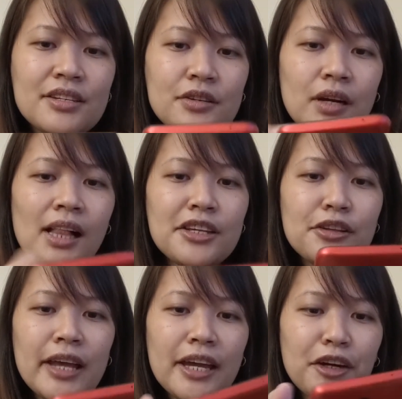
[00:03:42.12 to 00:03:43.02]
So
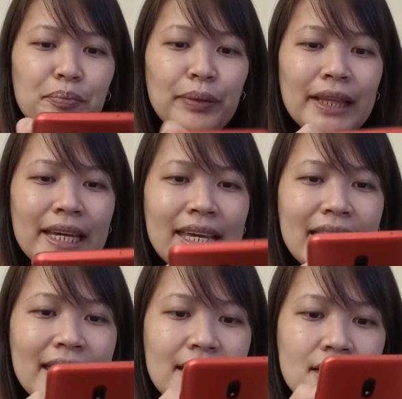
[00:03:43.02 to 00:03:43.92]
calculator,
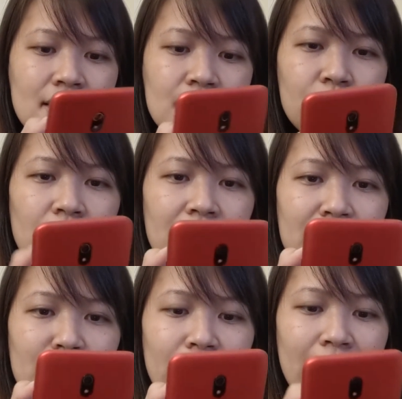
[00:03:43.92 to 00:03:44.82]
please. So
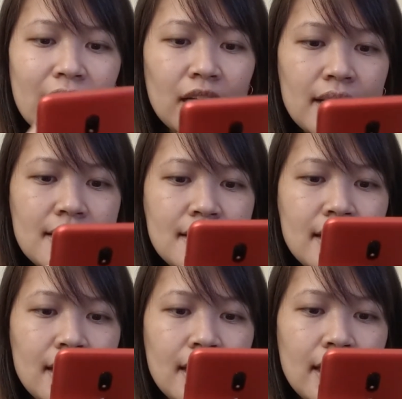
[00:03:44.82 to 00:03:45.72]
calculator
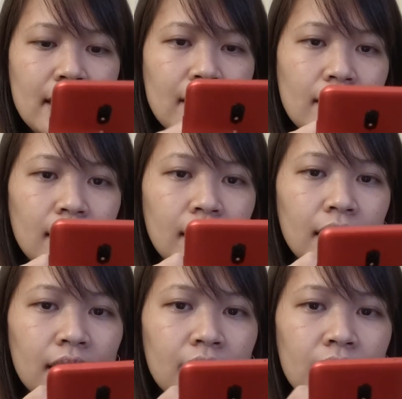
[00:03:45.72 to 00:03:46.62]
is
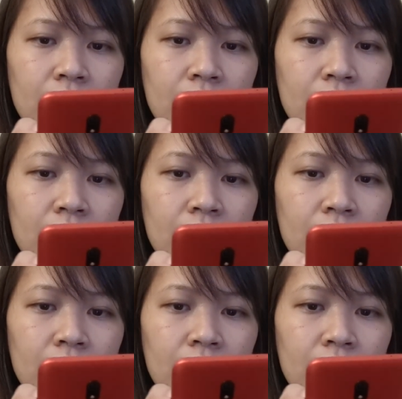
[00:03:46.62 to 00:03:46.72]
here.